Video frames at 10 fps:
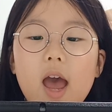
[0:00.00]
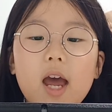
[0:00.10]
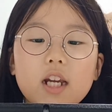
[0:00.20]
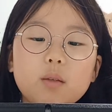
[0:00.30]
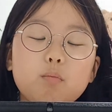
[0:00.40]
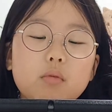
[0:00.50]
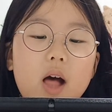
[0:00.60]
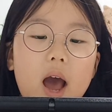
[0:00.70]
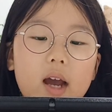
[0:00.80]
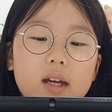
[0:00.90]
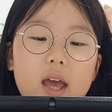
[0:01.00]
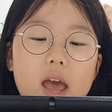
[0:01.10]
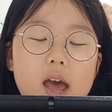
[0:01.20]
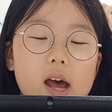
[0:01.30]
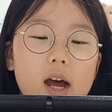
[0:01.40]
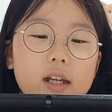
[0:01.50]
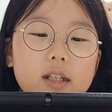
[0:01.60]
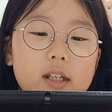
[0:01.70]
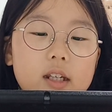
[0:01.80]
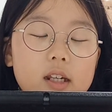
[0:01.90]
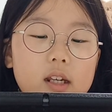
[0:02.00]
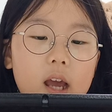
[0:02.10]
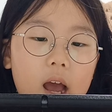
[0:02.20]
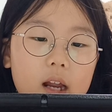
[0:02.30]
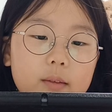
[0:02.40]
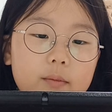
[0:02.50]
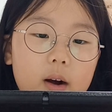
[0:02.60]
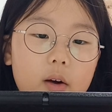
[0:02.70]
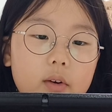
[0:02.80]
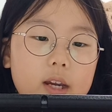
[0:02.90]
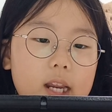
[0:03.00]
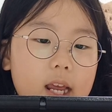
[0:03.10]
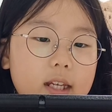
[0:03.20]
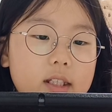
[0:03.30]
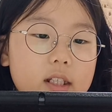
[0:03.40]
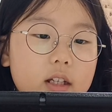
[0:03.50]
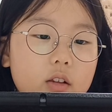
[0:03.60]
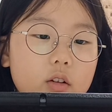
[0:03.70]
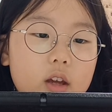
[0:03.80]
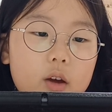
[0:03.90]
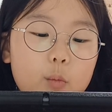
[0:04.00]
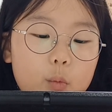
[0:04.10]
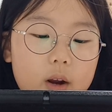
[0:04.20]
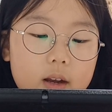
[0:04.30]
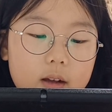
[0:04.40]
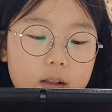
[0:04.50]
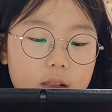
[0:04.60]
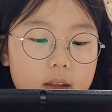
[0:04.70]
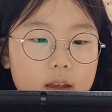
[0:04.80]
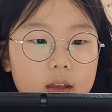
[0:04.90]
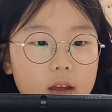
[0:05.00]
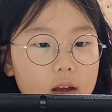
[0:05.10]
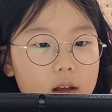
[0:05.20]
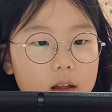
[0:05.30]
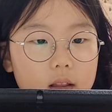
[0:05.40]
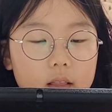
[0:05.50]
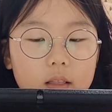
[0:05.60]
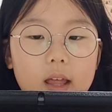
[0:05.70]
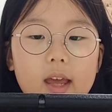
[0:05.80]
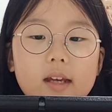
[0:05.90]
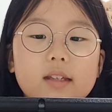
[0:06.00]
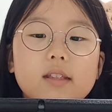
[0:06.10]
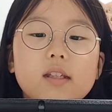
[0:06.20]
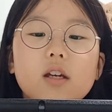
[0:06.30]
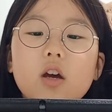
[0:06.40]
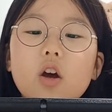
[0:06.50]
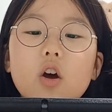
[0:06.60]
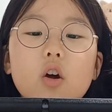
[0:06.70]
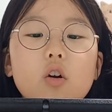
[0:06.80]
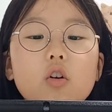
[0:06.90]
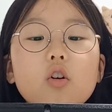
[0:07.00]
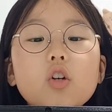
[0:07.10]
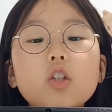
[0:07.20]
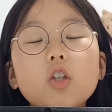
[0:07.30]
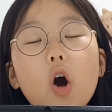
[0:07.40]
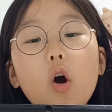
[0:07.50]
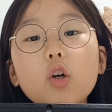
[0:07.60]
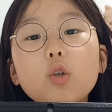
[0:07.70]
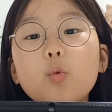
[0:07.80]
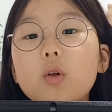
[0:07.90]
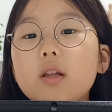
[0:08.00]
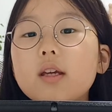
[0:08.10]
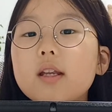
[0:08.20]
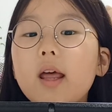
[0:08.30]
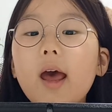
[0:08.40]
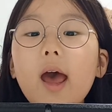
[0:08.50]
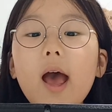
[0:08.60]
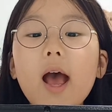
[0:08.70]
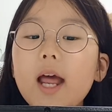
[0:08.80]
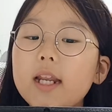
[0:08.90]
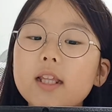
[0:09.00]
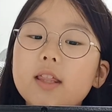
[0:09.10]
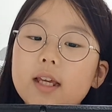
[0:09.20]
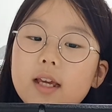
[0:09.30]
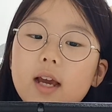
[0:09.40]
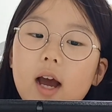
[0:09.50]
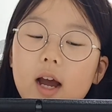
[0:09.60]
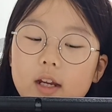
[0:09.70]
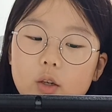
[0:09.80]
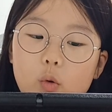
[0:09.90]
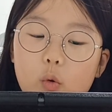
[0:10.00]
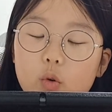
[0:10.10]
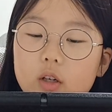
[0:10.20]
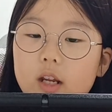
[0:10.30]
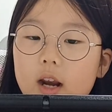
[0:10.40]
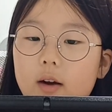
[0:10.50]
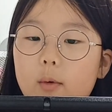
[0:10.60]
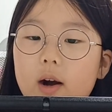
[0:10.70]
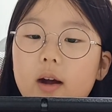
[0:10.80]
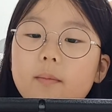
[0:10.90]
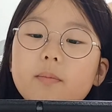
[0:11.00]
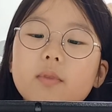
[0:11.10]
and black, and he had very tasty looking wrinkly legs. Goat will eat anything, I told Kara.